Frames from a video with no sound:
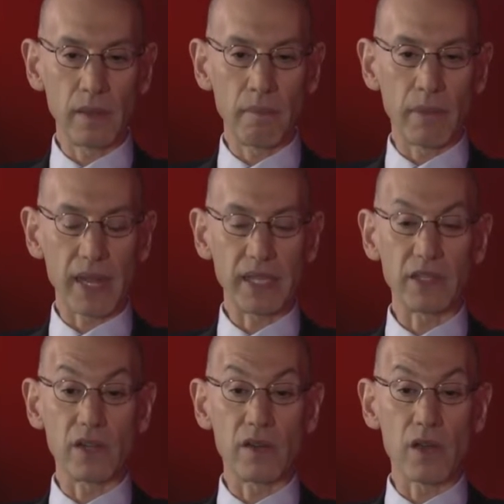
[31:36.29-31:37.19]
but I think
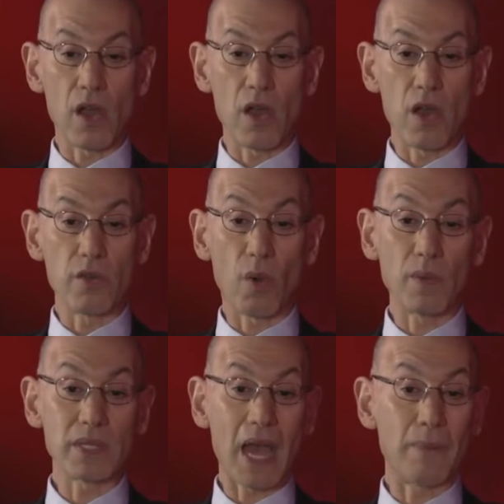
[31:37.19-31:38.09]
there are
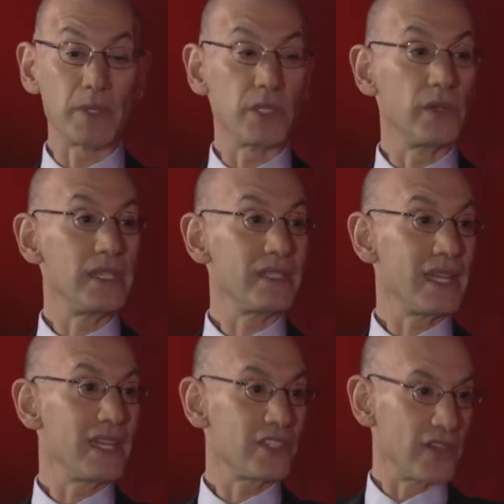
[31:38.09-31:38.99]
enormous opportunities
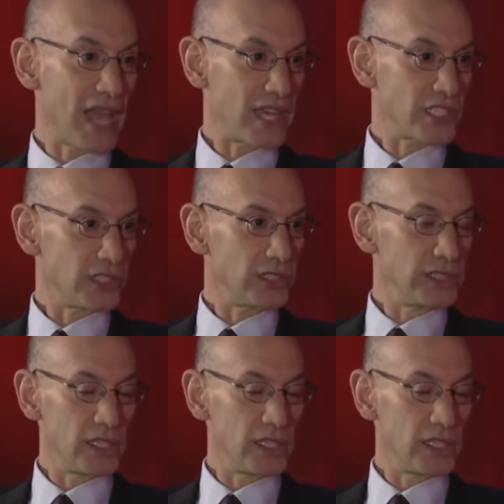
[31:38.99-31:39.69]
international,